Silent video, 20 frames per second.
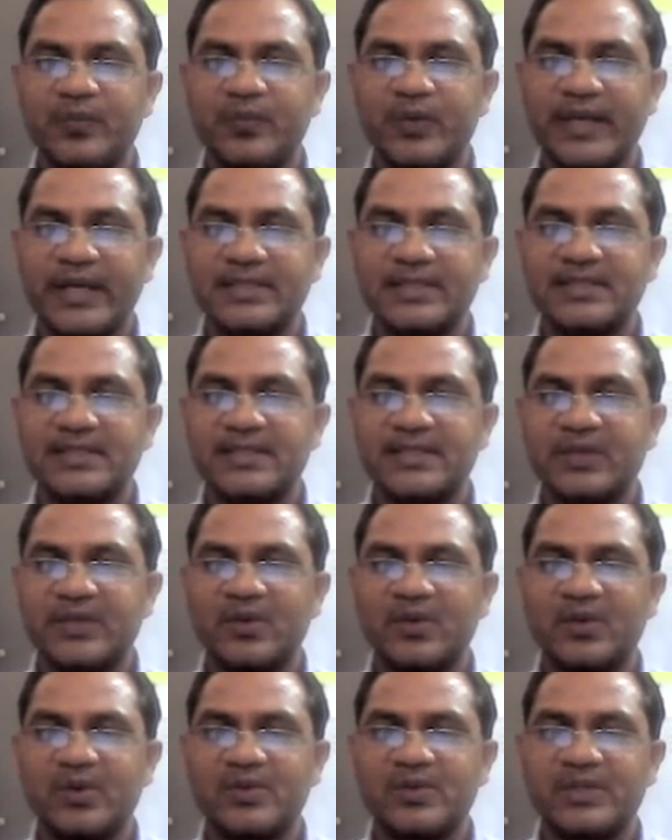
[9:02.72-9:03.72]
put x is
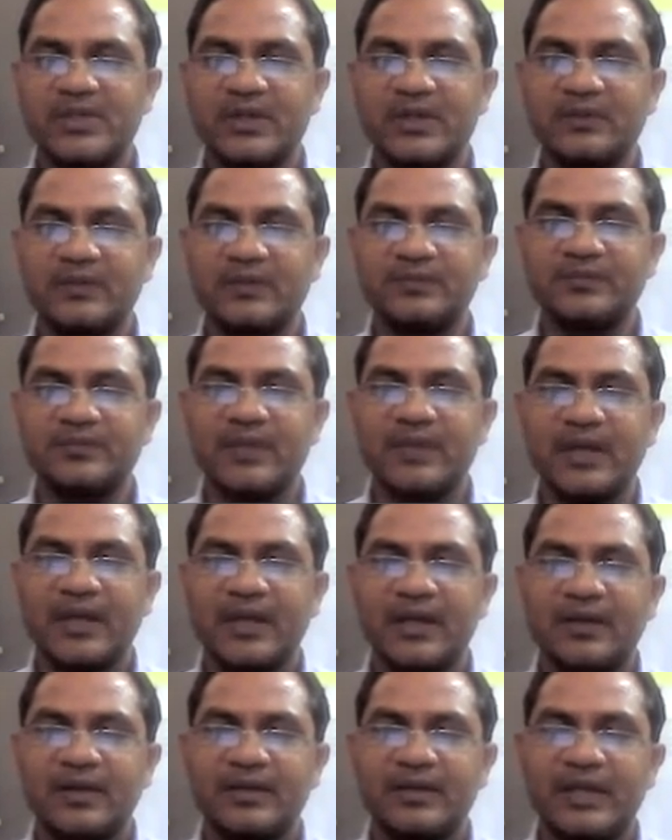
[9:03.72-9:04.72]
equal to 0.
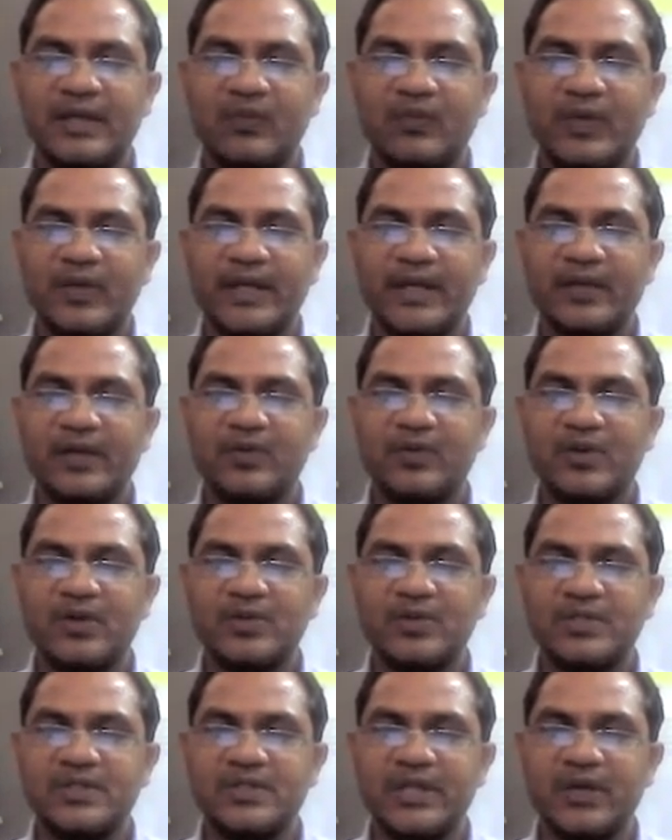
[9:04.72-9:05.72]
Then y equal
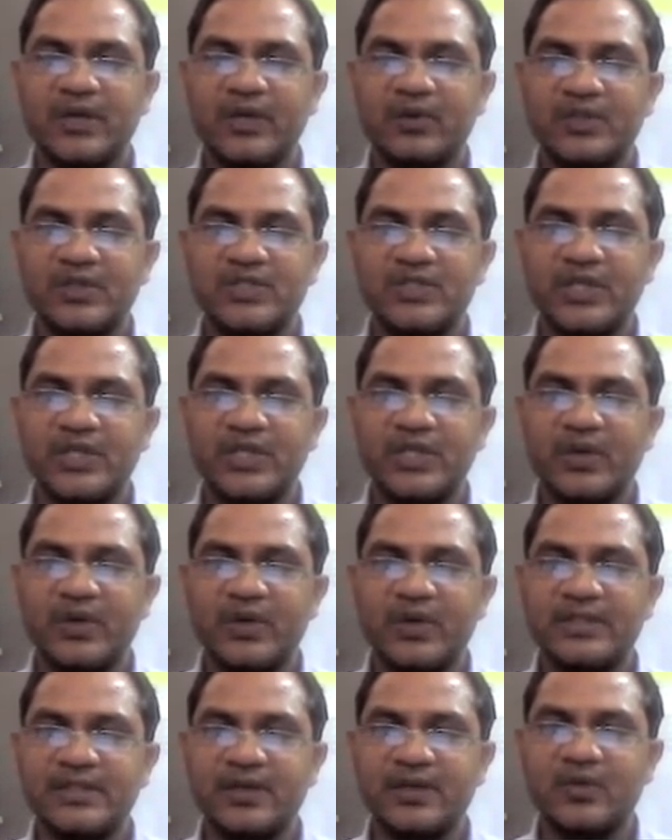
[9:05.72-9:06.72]
to 0. 0
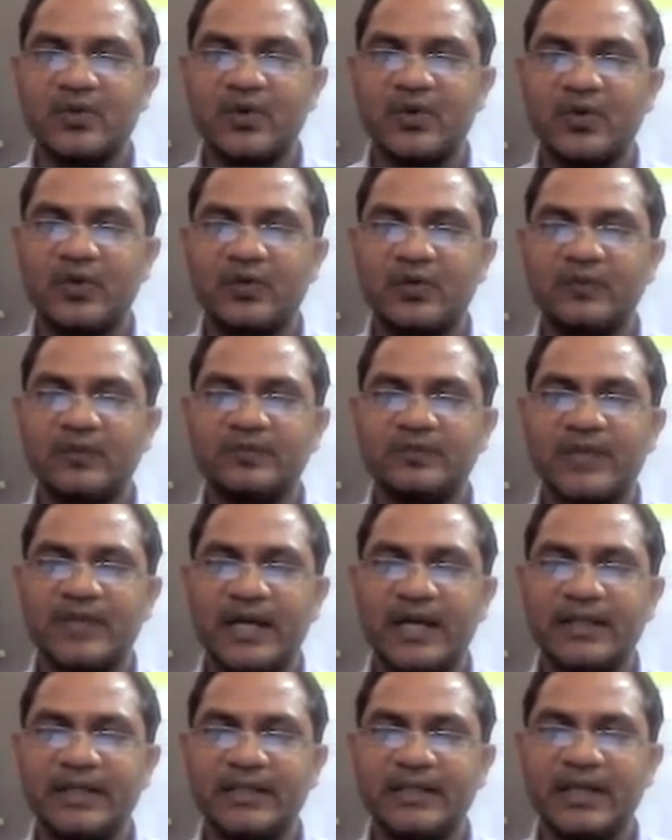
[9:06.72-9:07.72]
is equal to,
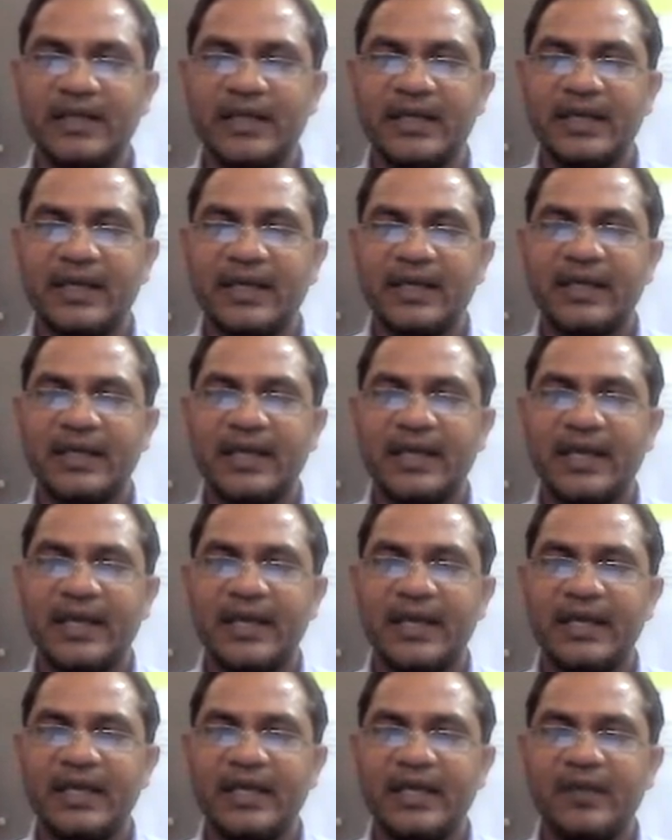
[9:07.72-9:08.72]
right? A
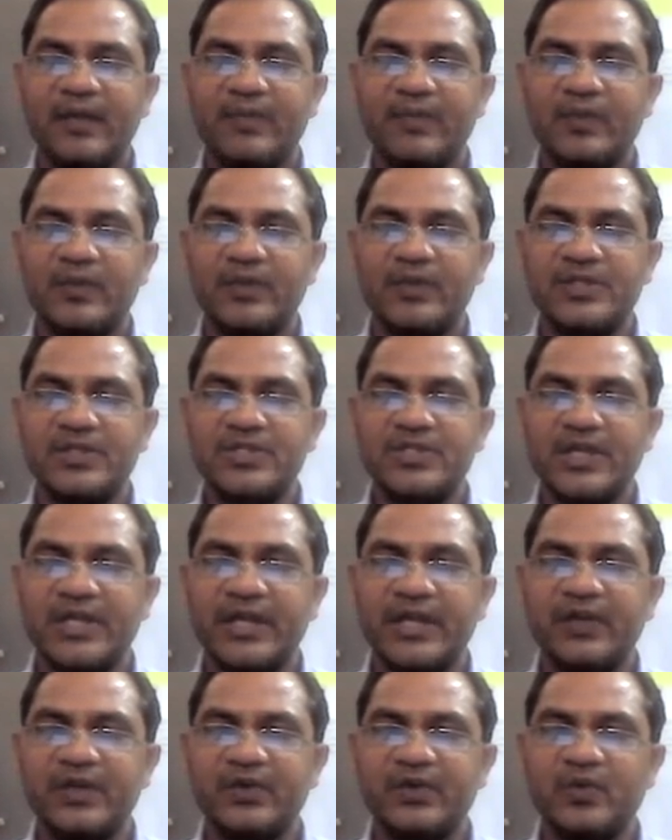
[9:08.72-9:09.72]
e power
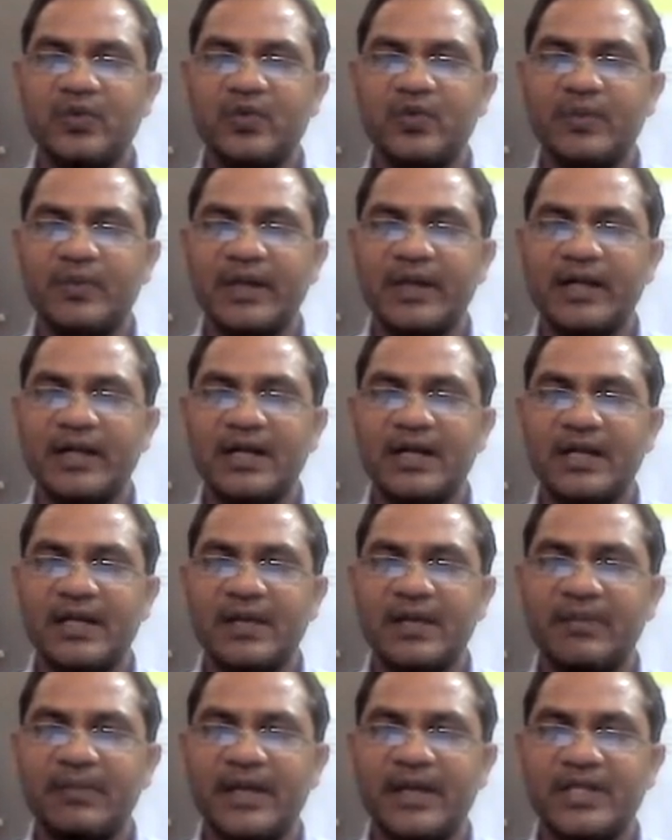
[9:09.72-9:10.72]
j into omega
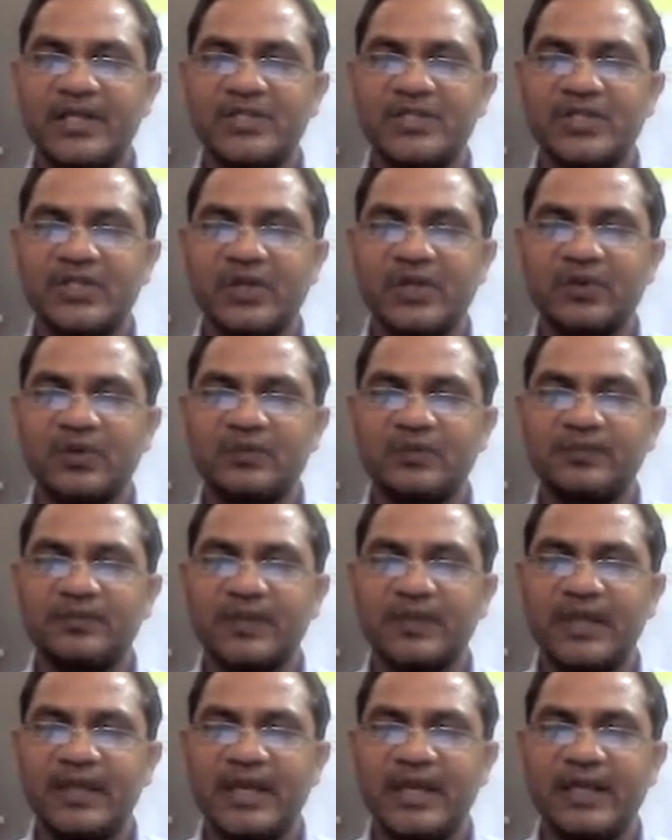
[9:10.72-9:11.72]
t minus 0.
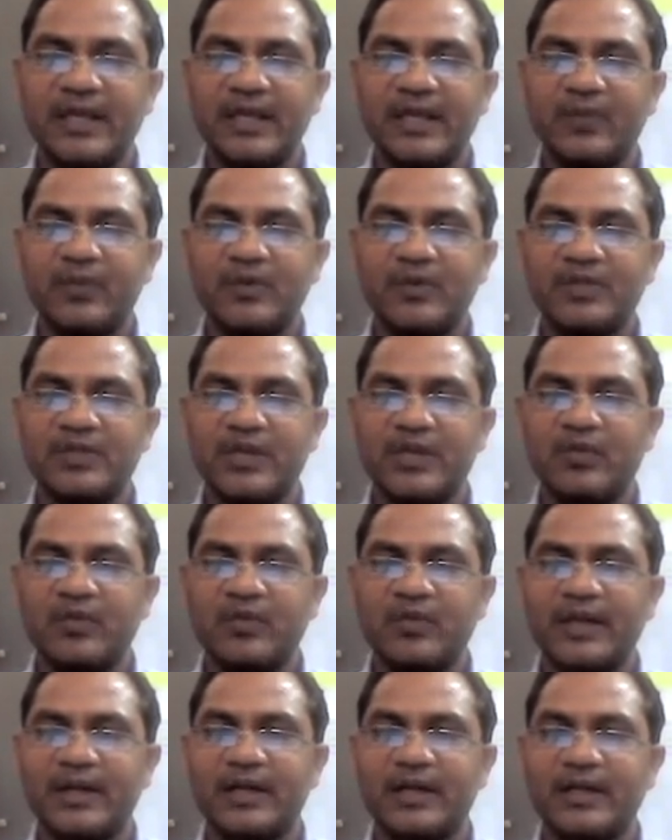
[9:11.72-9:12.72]
A e power j
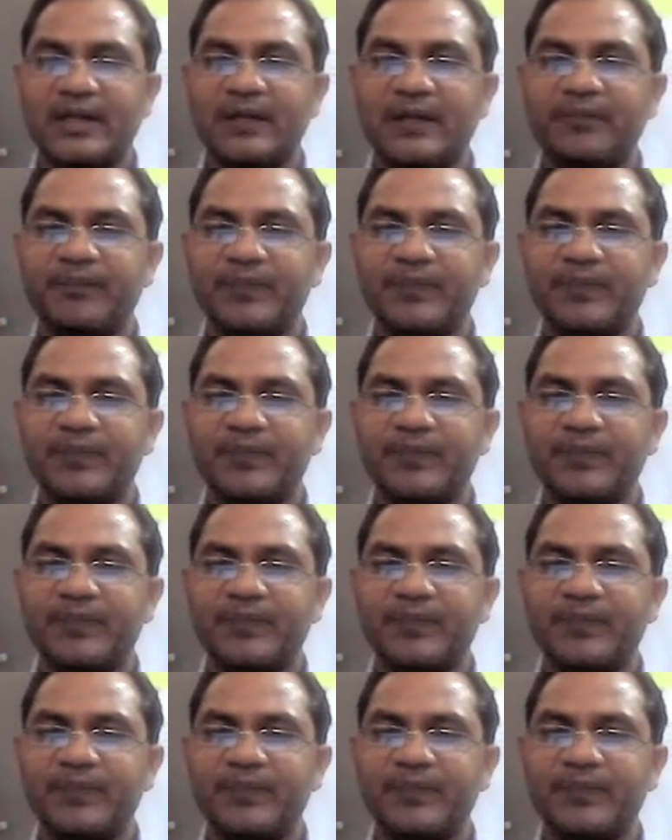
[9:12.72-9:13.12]
omega t